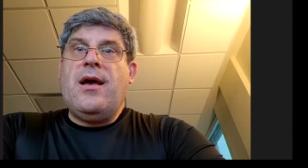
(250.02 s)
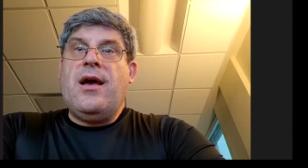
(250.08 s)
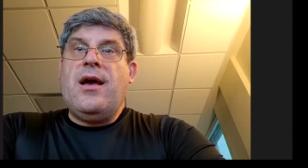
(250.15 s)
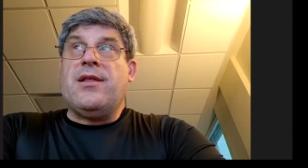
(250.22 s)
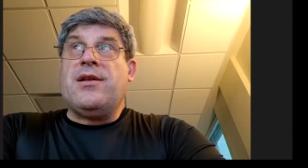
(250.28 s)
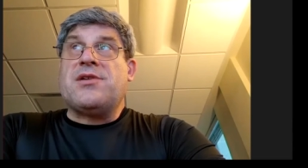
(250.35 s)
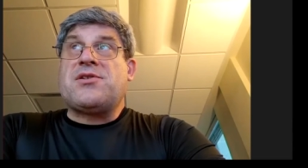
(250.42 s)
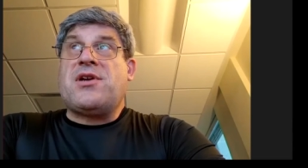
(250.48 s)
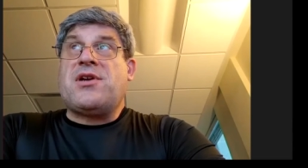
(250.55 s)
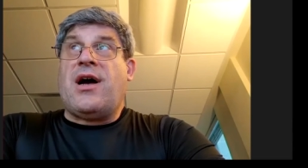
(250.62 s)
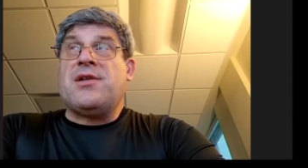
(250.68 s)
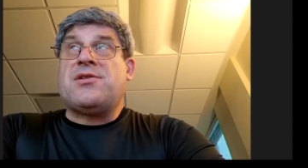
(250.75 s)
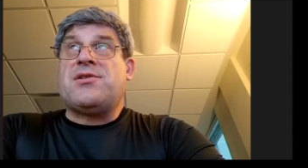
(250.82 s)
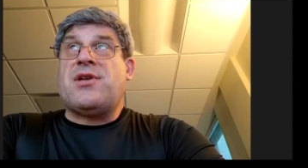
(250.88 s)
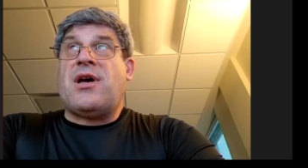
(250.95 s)
And this
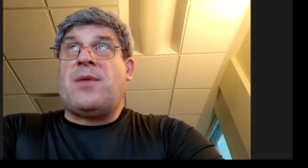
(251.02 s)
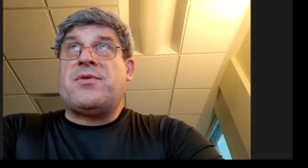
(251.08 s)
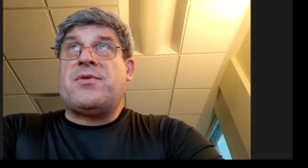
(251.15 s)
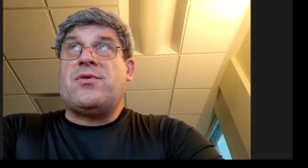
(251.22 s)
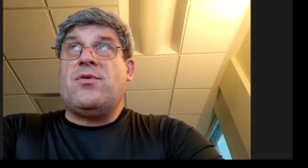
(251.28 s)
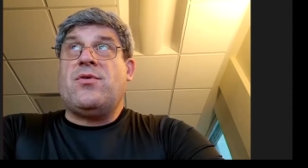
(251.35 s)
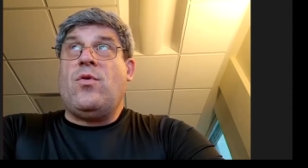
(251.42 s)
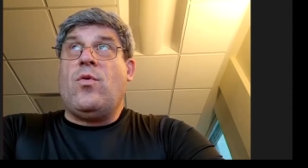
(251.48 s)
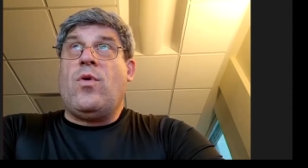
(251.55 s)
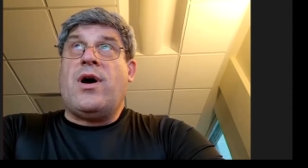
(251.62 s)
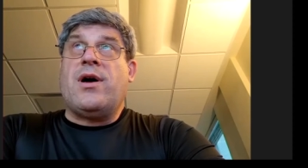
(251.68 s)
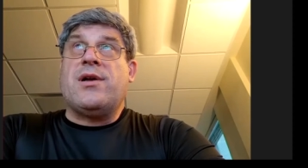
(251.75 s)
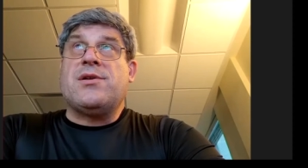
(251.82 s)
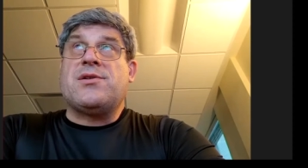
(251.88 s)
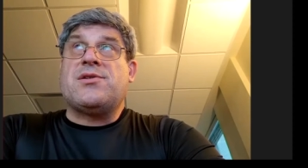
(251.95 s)
concept
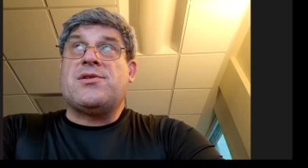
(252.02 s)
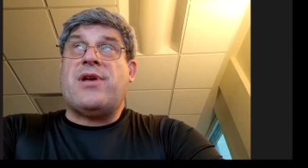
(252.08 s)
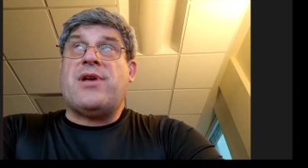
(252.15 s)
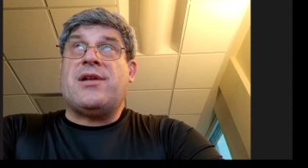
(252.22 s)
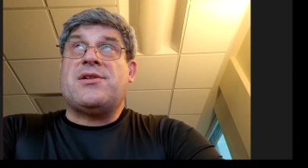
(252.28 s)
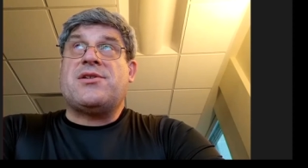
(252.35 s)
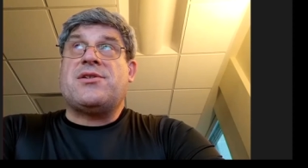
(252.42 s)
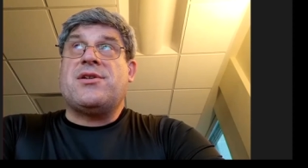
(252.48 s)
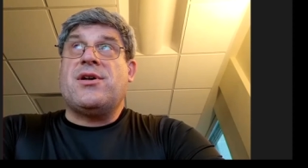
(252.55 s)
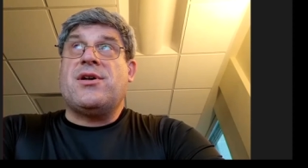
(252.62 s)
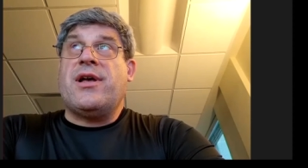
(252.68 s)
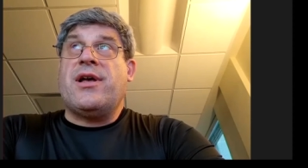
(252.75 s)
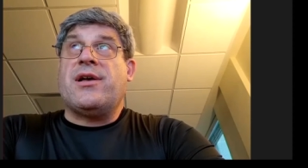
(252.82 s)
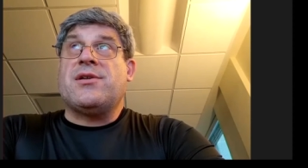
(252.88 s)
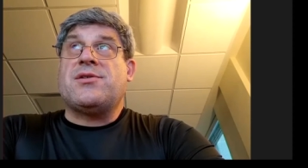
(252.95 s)
was and
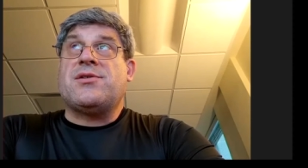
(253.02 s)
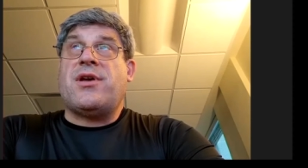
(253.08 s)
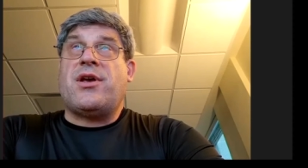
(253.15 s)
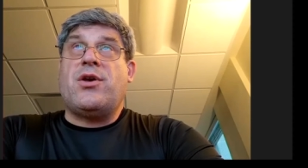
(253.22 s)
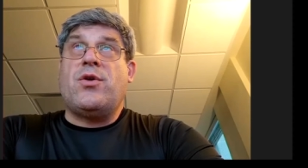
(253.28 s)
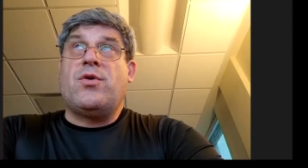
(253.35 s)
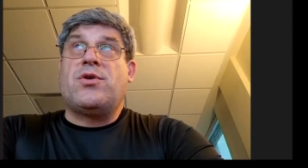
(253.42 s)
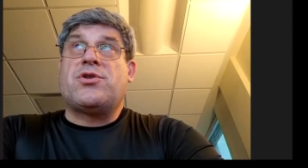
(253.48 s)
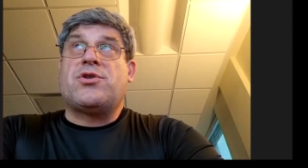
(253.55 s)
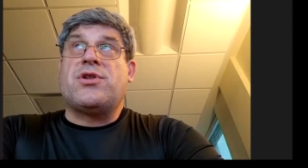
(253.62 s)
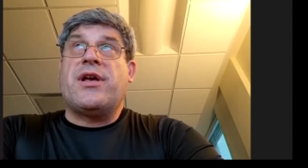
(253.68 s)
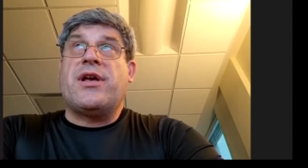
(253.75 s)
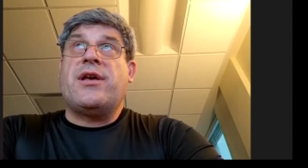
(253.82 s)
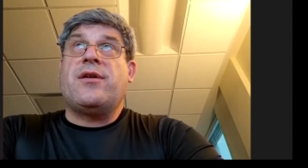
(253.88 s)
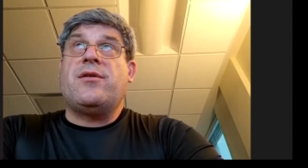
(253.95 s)
still is a
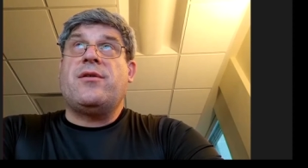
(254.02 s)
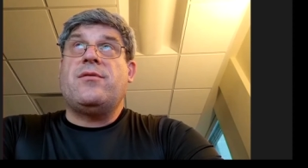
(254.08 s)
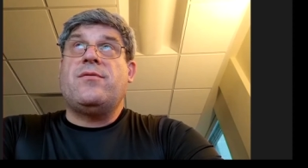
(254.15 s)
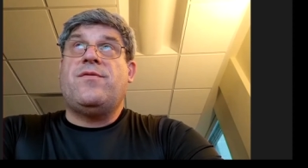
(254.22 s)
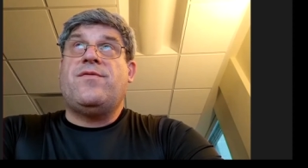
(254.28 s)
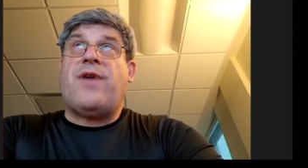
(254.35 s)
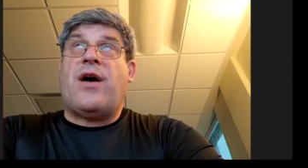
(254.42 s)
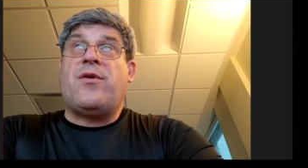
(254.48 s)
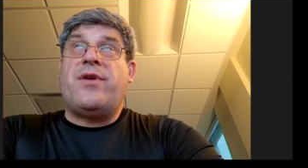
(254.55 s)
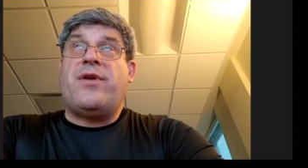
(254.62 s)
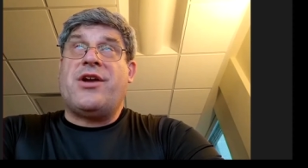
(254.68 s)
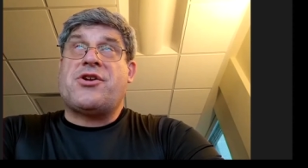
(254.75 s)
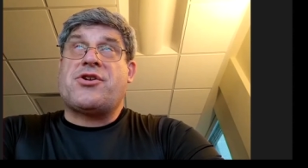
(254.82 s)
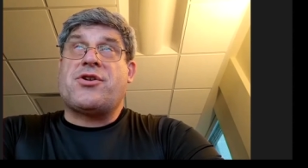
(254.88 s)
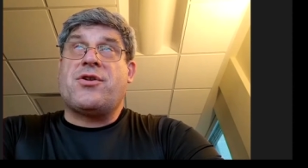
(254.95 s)
hugely
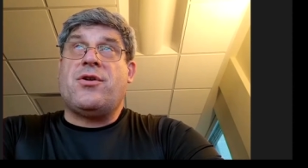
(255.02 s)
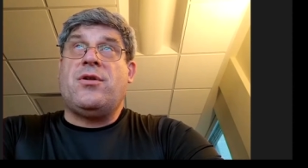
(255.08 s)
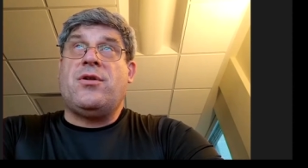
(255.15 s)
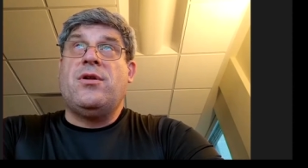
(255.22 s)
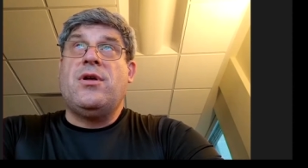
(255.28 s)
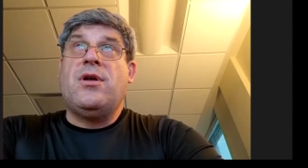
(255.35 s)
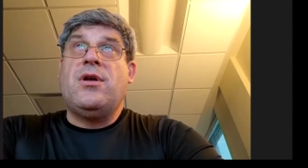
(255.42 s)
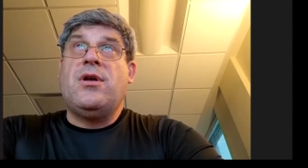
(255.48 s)
foundational